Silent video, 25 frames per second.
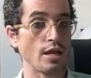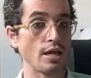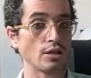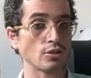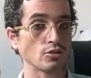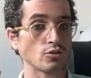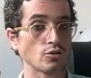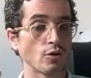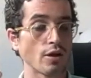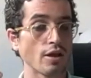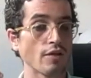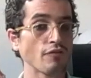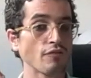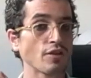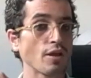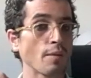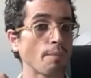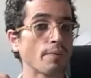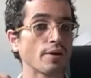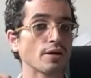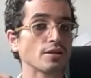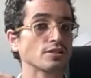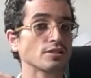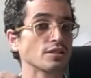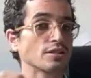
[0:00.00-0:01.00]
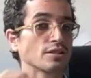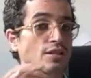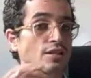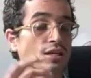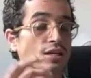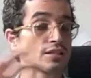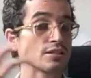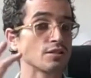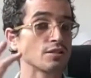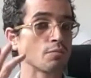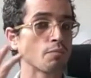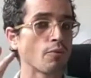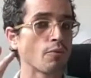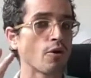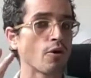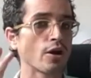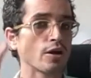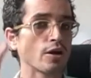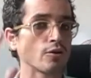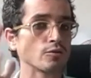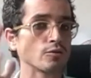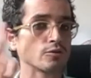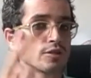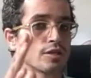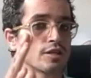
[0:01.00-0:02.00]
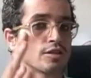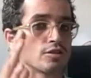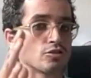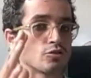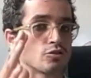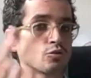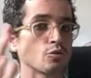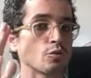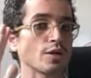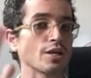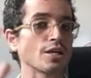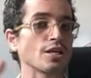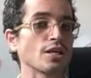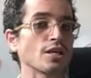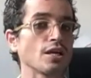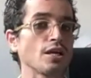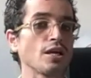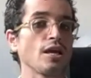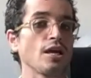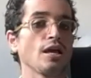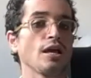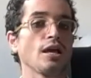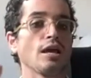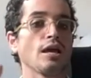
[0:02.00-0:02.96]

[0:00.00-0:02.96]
So if the person doesn't born on these three